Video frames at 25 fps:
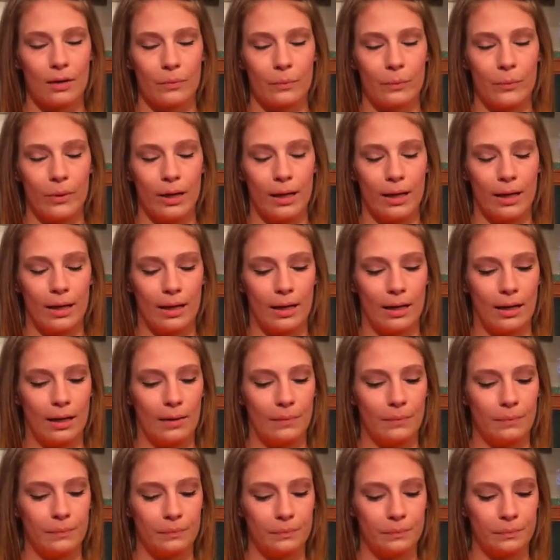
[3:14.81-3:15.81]

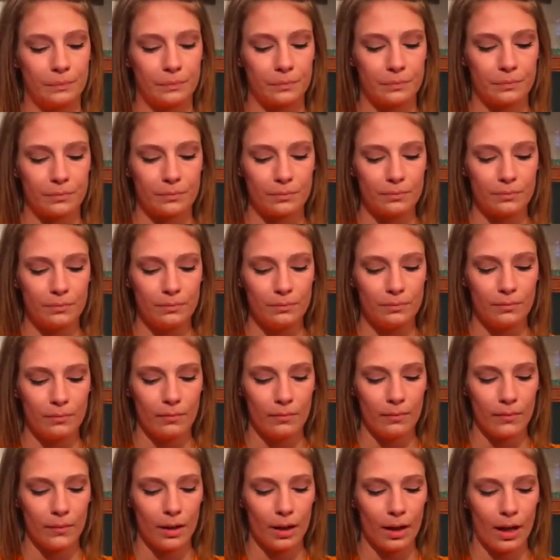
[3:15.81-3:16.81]
When
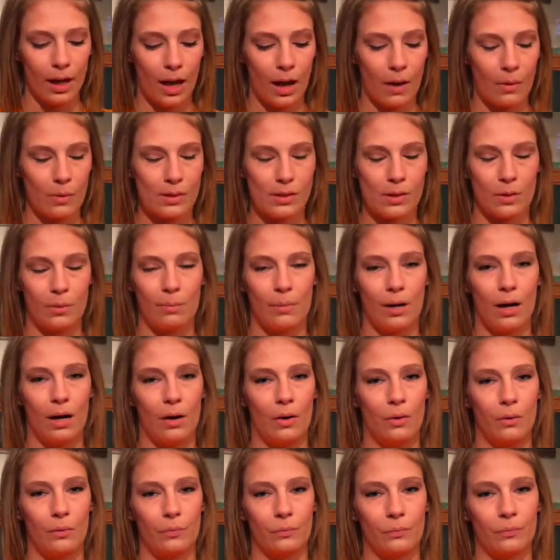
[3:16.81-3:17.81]
I was on my
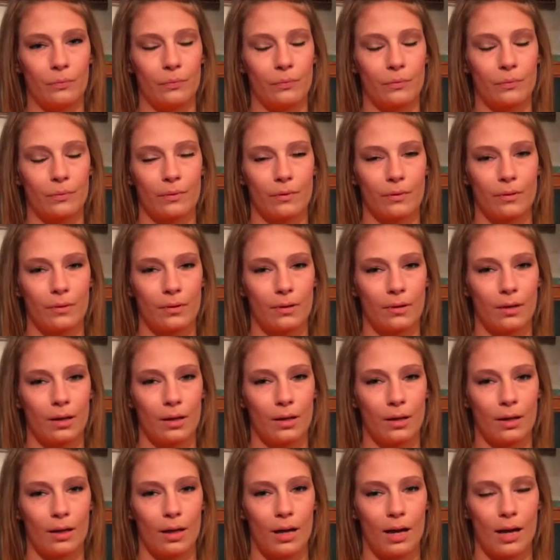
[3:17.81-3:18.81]
own,
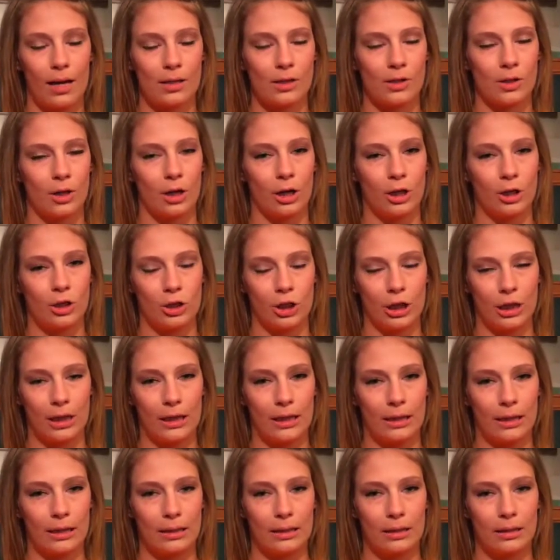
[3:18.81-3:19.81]
I started
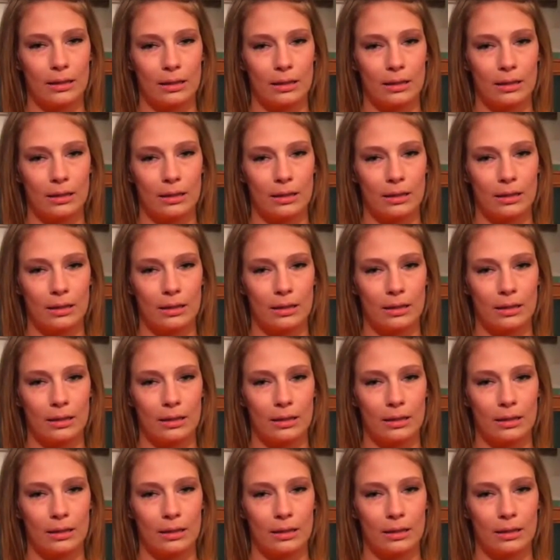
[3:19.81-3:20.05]
drinking,